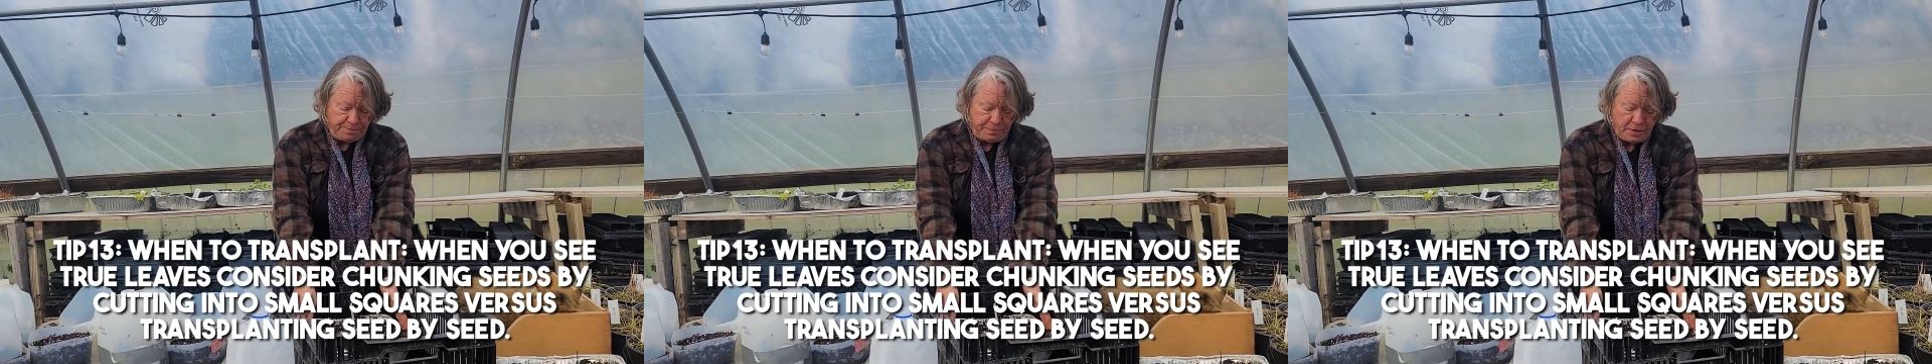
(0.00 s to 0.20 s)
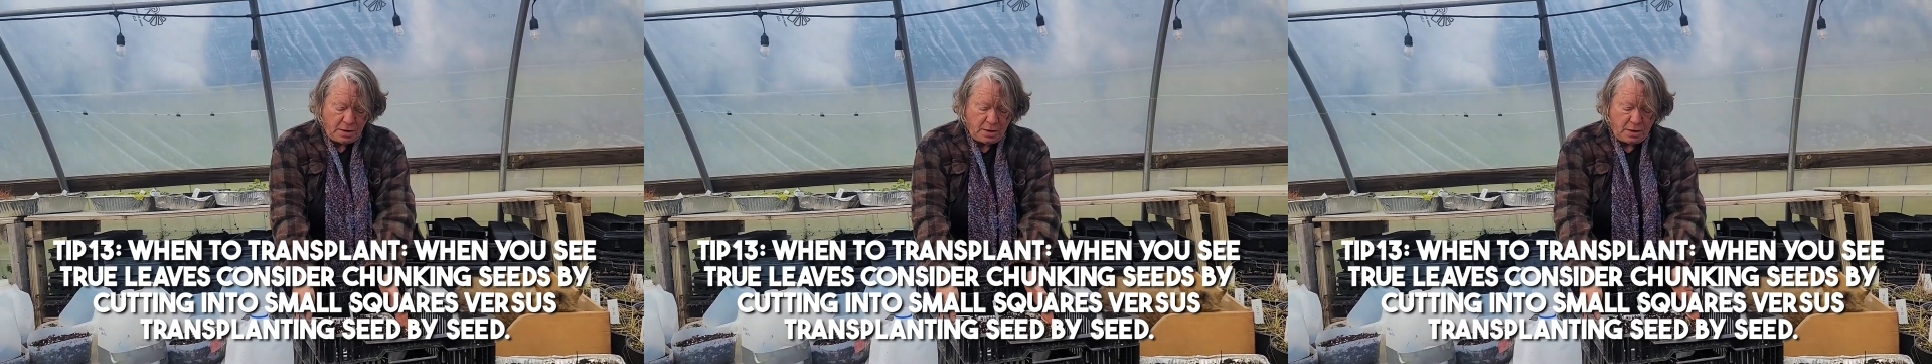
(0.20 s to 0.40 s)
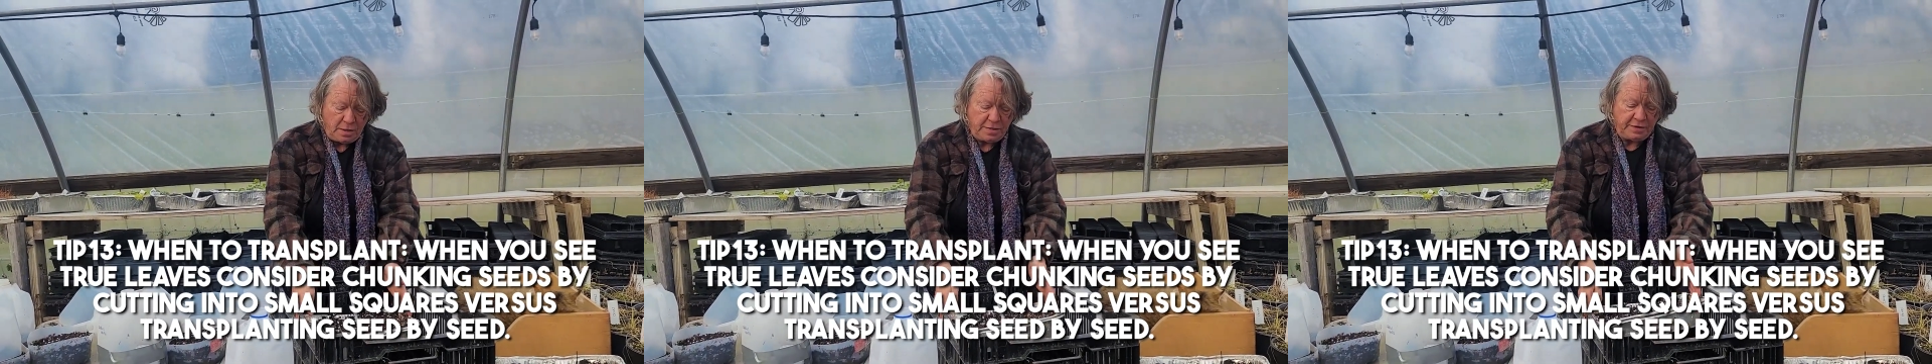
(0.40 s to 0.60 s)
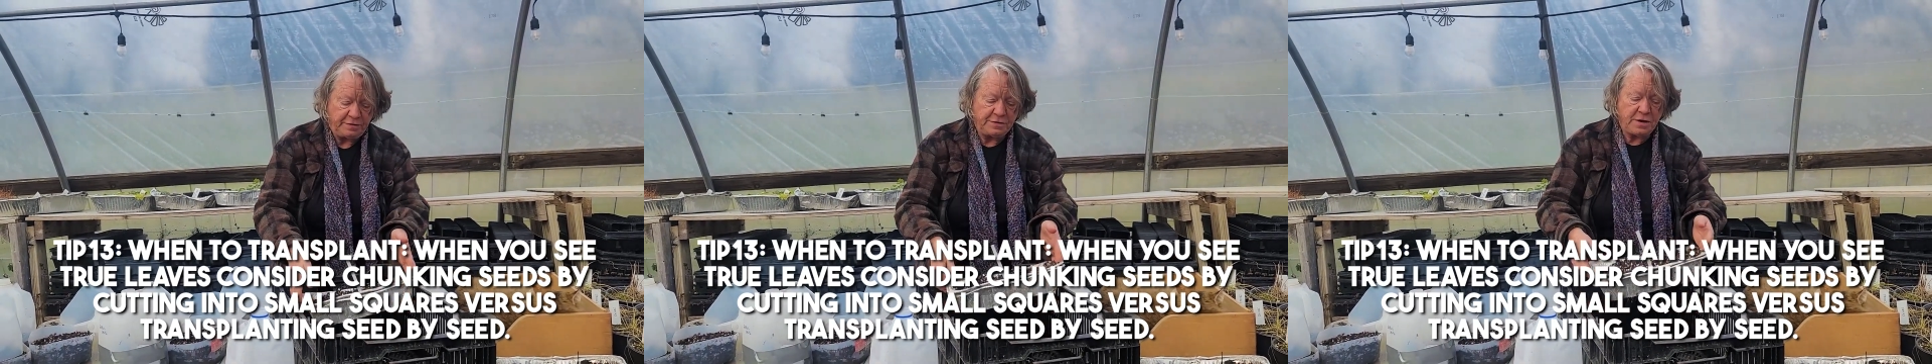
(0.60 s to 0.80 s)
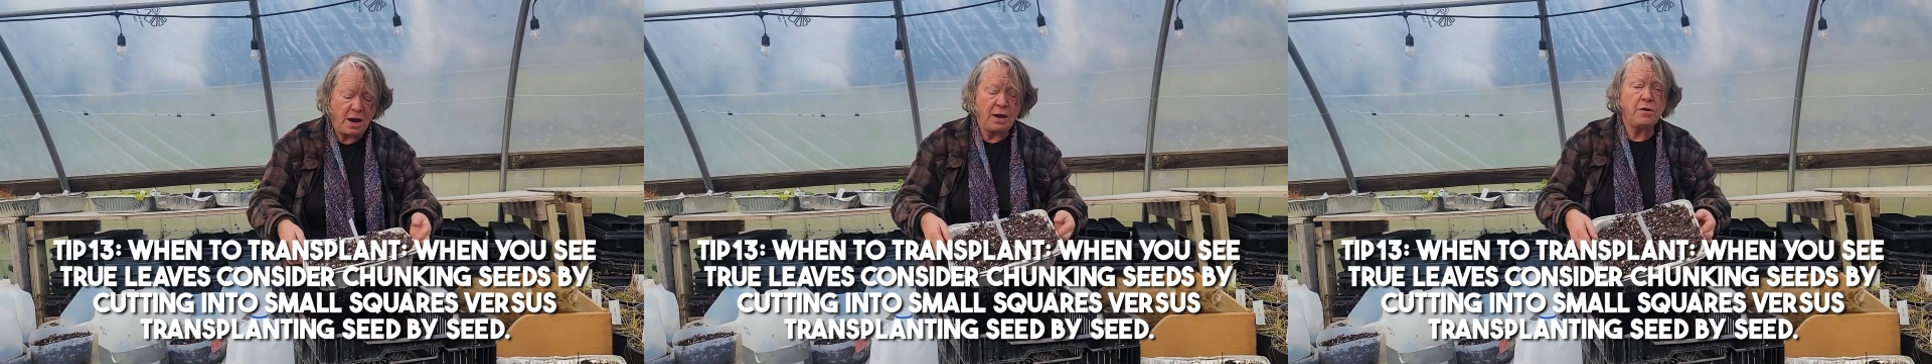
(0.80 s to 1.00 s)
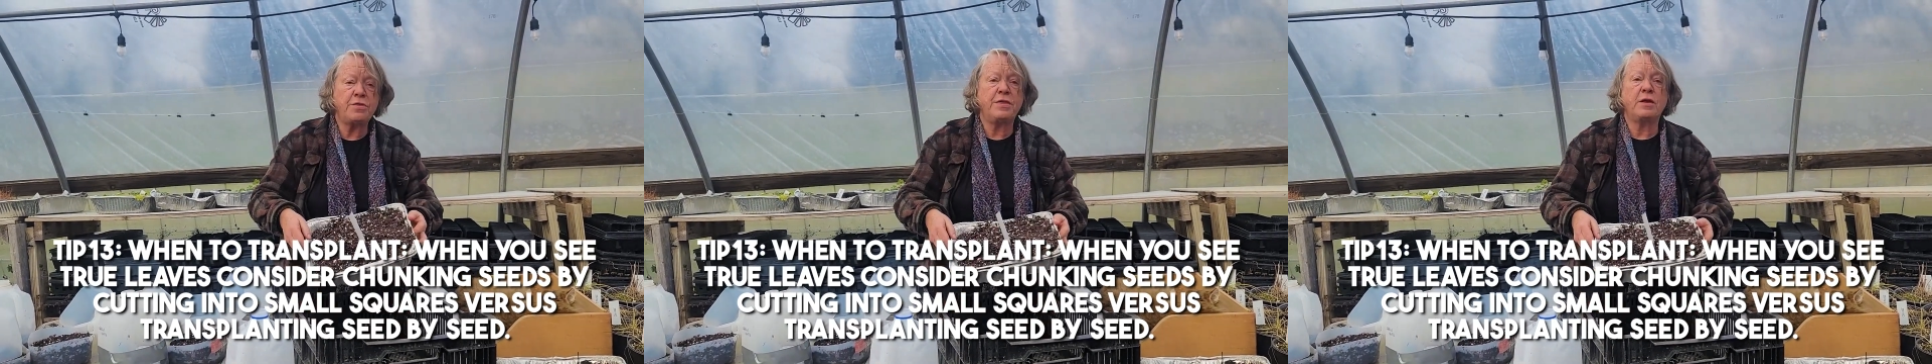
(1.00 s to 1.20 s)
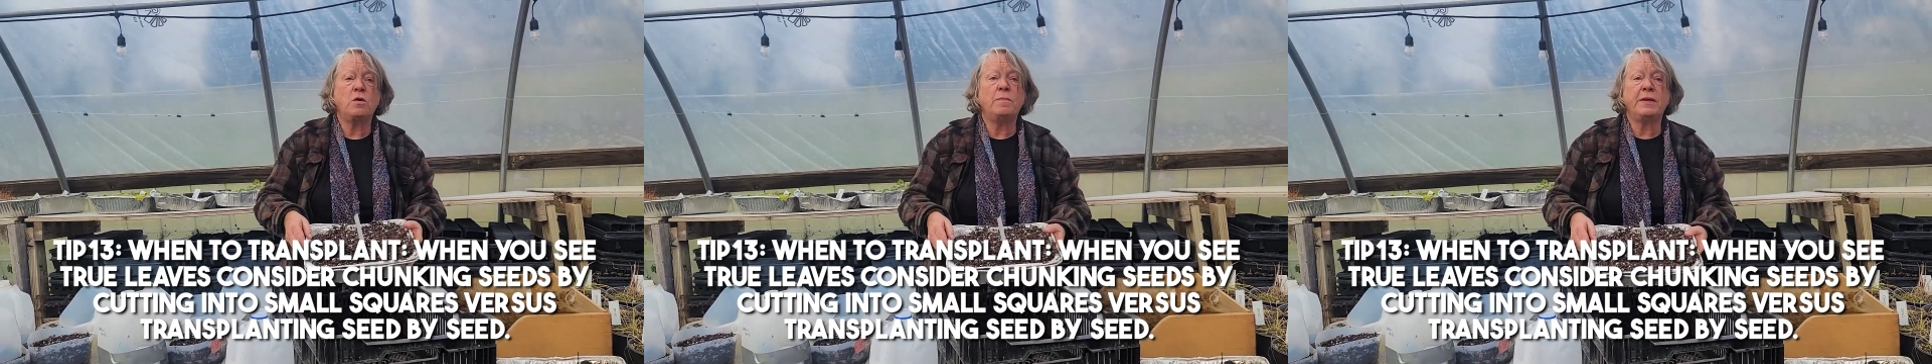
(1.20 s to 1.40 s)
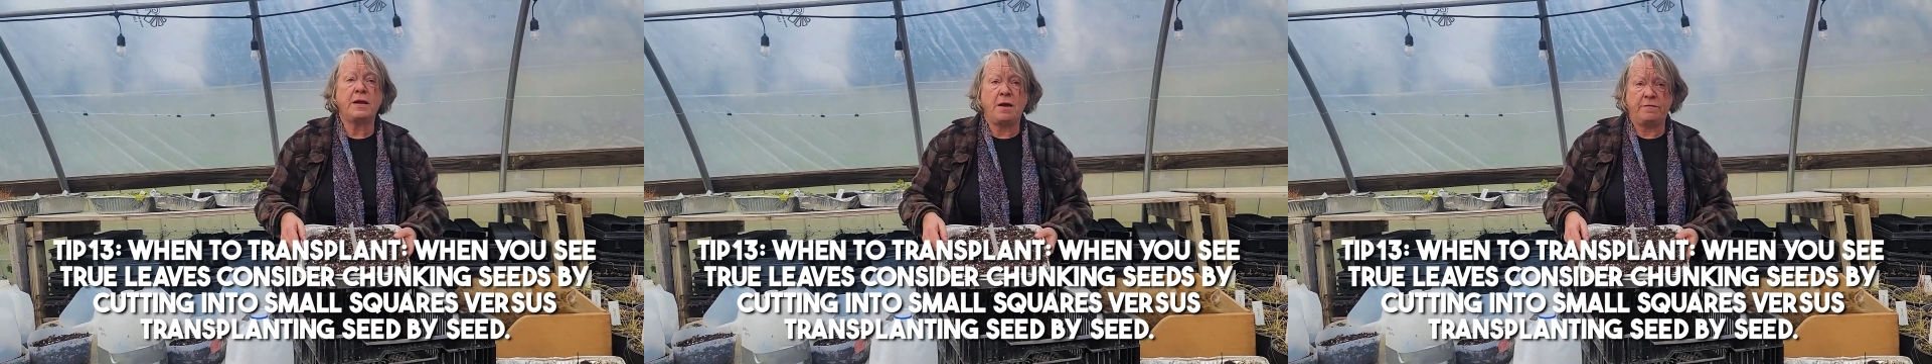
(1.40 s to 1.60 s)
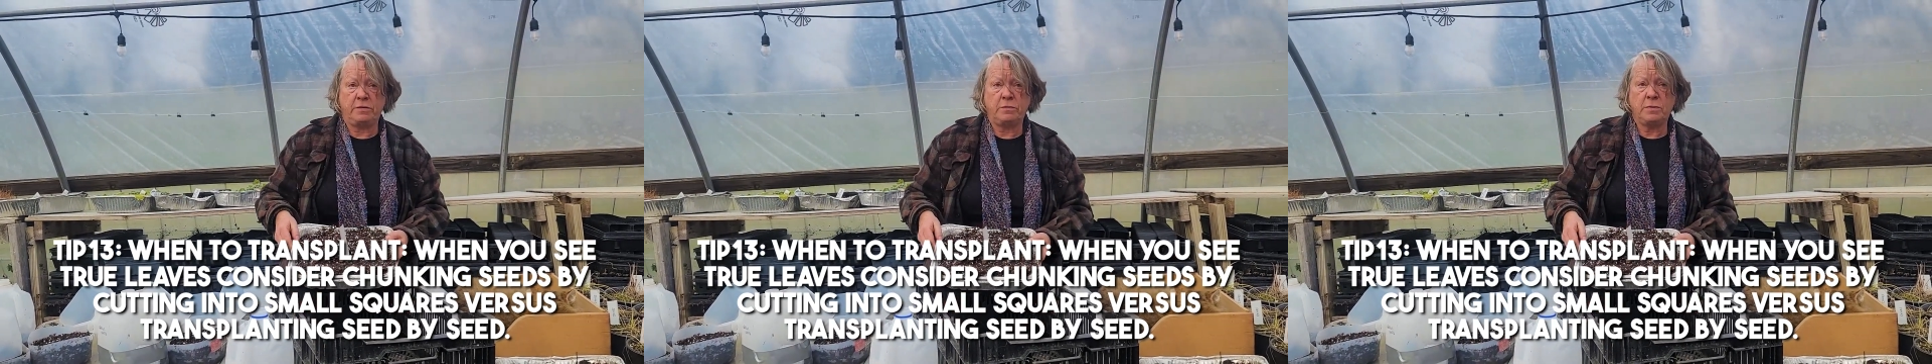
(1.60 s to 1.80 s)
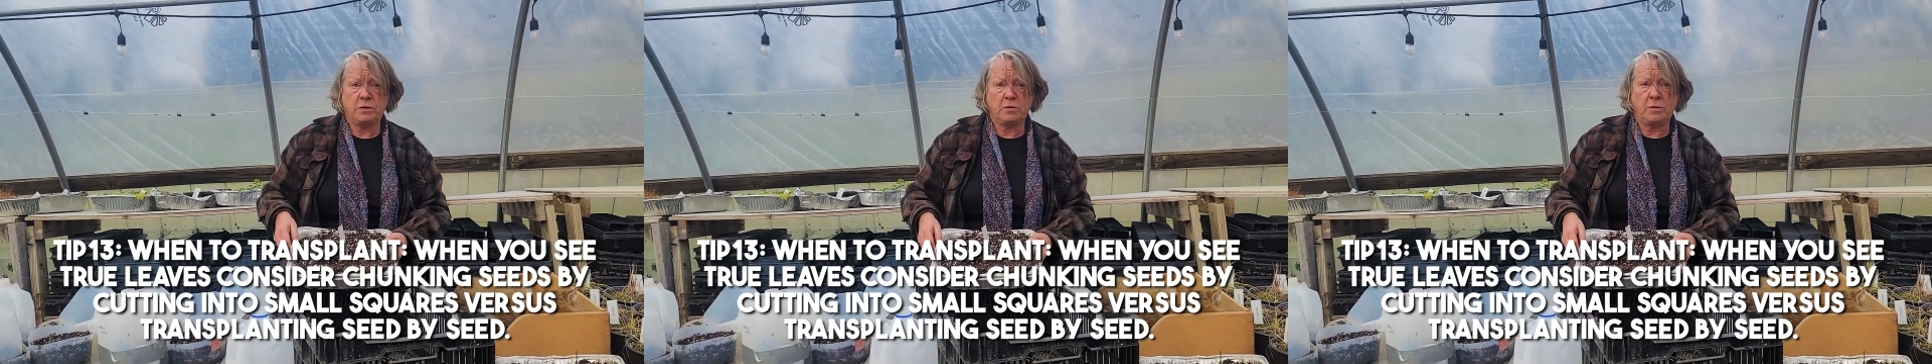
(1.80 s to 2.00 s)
this entire thing will be covered with green.